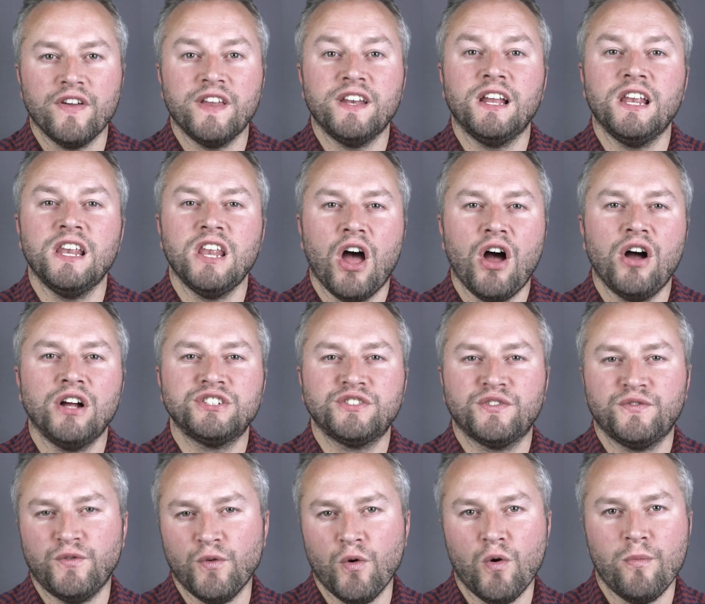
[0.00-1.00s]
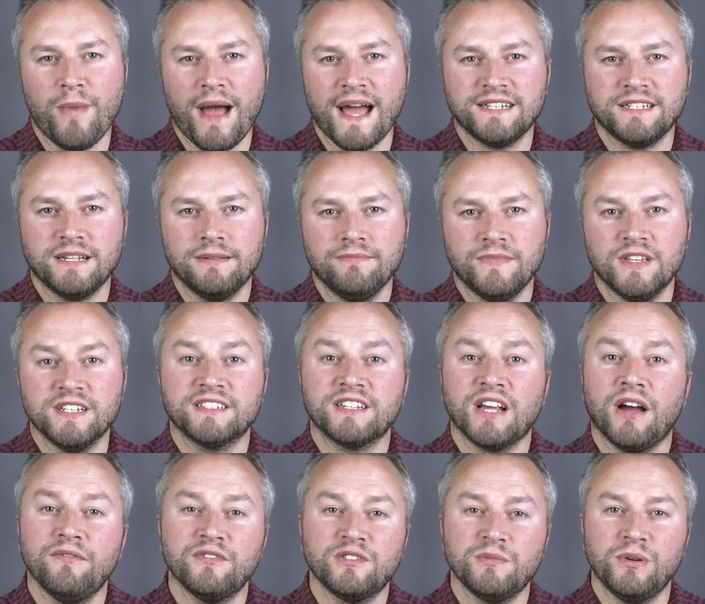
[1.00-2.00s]
in a large format that's
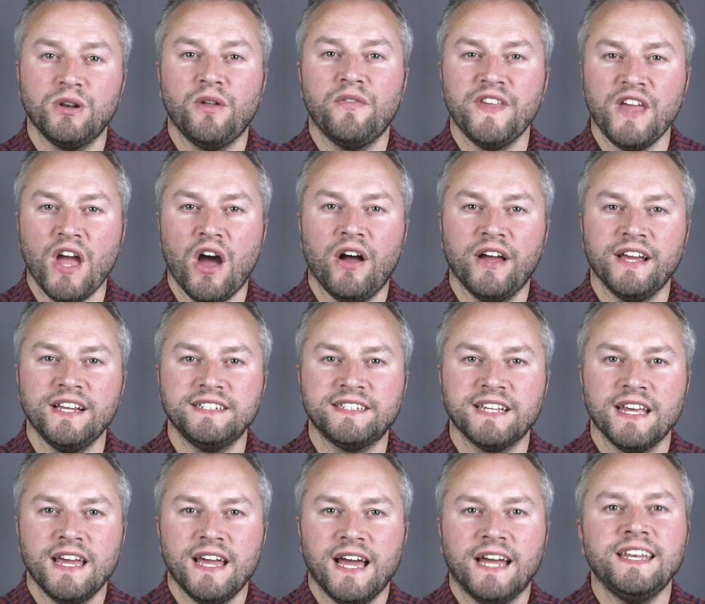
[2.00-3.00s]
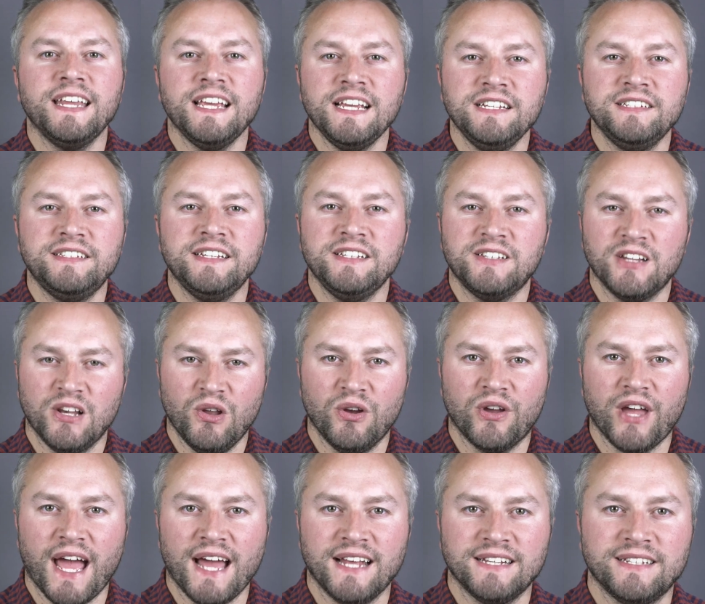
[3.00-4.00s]
comfortable on the eyes and easy to
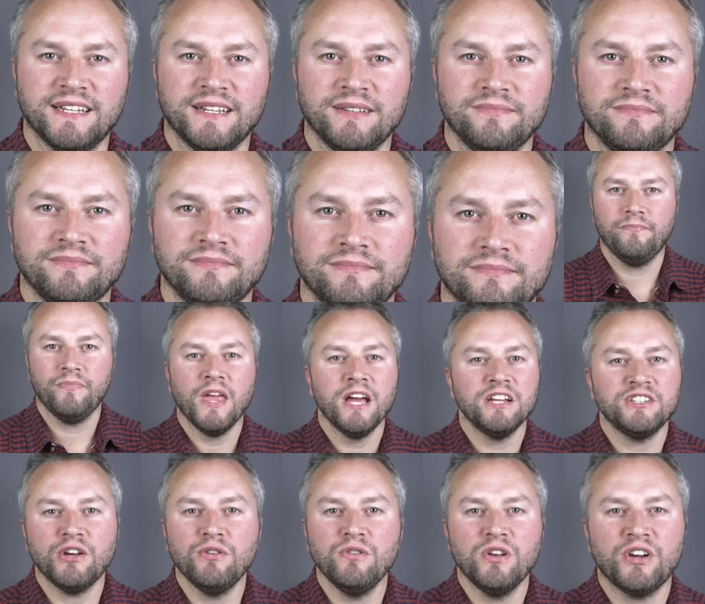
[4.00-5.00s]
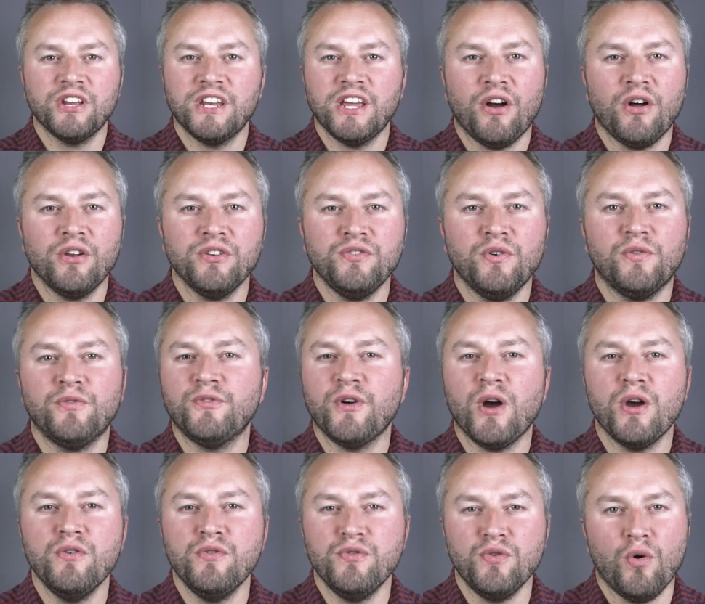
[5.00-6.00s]
look at. Don't look at it on your
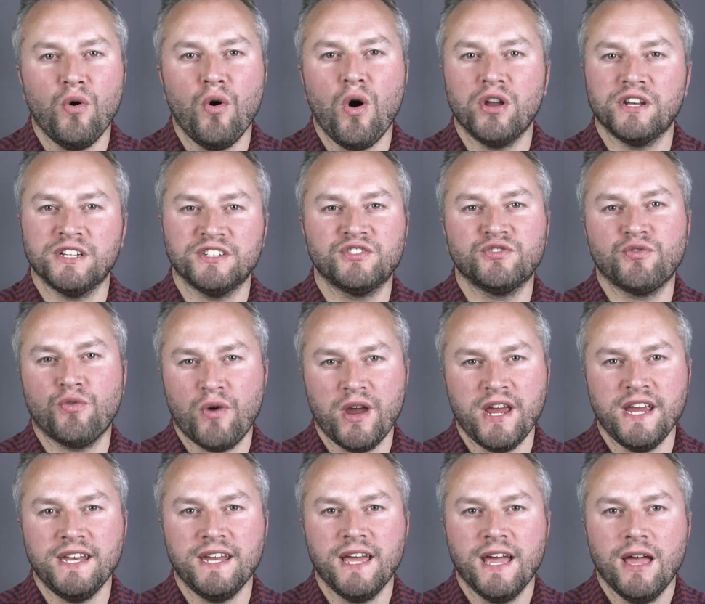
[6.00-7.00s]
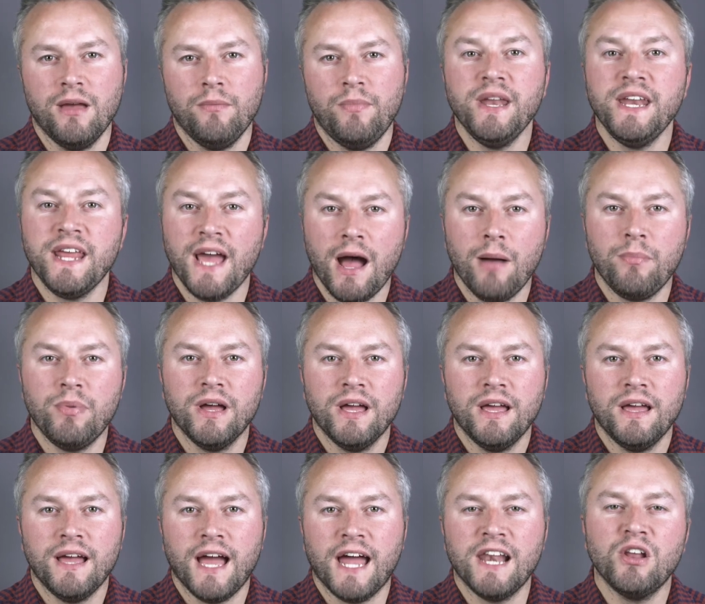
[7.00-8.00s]
phone or on a screen. Pin it up
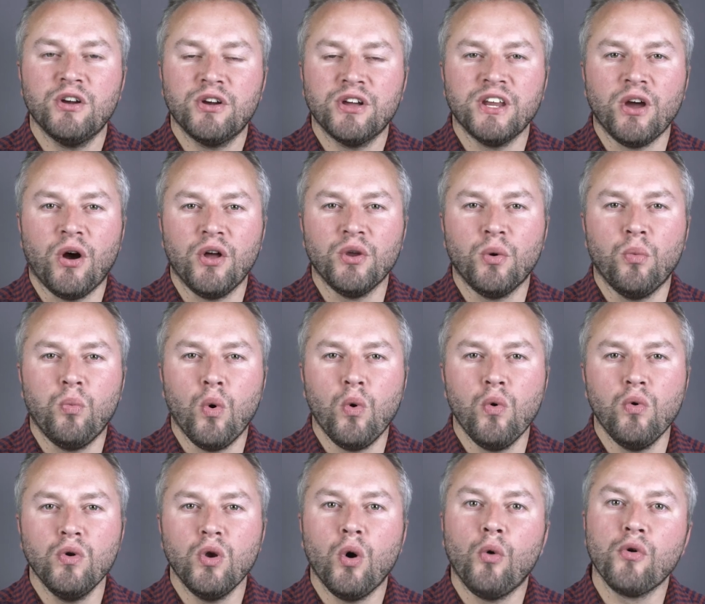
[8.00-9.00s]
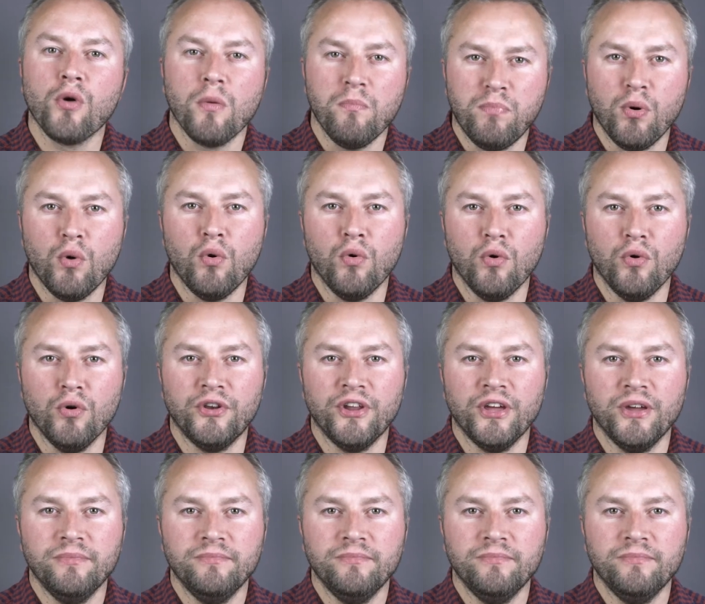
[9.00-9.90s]
and look at it on a wall or a board.